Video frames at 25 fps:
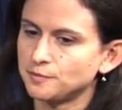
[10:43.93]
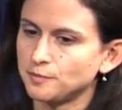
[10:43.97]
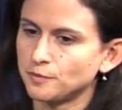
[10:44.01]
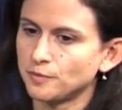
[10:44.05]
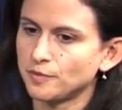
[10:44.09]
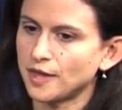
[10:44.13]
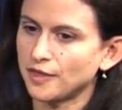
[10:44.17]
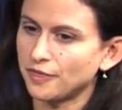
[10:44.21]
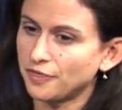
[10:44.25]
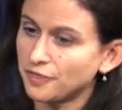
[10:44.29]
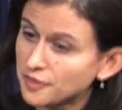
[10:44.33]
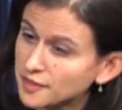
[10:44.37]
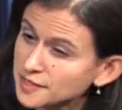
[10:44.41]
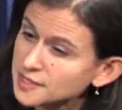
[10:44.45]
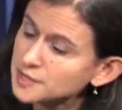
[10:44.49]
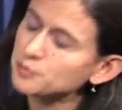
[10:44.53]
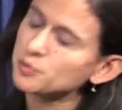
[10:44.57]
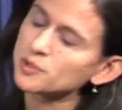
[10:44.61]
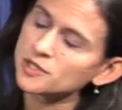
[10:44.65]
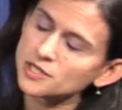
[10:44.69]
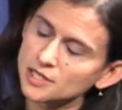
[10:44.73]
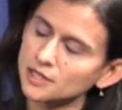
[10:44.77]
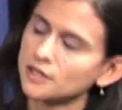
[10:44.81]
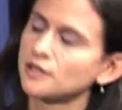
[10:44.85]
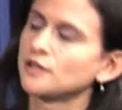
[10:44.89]
that this
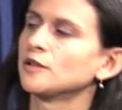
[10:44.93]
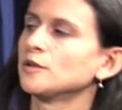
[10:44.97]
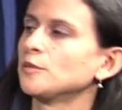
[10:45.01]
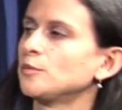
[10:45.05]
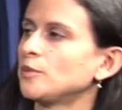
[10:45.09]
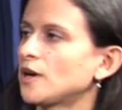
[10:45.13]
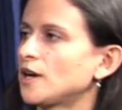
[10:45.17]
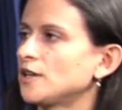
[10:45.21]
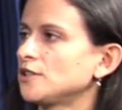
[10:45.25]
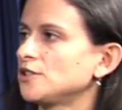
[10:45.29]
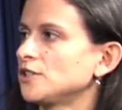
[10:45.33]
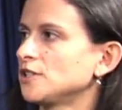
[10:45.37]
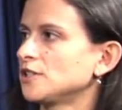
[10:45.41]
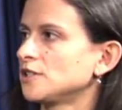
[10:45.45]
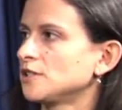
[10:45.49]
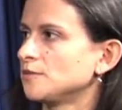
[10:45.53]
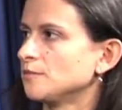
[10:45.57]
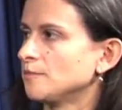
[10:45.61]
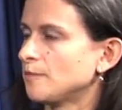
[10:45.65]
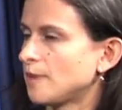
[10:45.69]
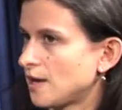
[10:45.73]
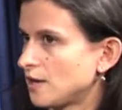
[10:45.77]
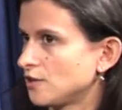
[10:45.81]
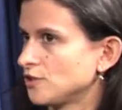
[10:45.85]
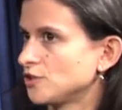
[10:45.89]
particular project
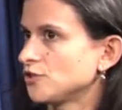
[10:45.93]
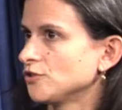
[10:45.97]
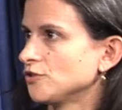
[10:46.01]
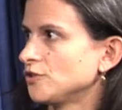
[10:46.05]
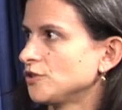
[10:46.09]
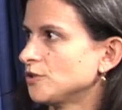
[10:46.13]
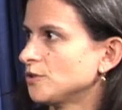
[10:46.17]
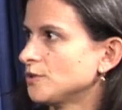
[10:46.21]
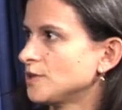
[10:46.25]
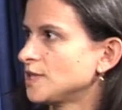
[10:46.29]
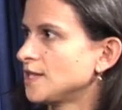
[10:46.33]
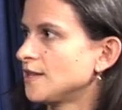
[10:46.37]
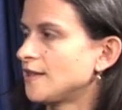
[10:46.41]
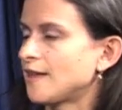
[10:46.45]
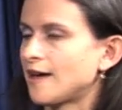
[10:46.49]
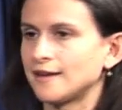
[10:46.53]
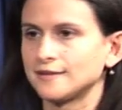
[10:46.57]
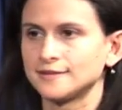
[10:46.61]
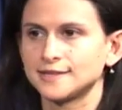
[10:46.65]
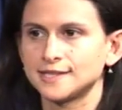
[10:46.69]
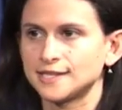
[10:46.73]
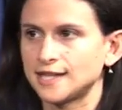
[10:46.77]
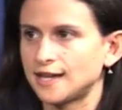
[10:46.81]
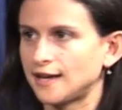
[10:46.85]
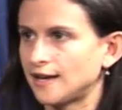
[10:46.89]
may introduce that,
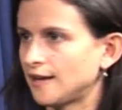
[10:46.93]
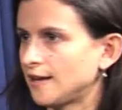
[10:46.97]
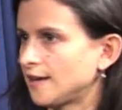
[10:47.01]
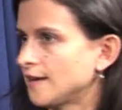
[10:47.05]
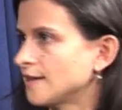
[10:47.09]
say,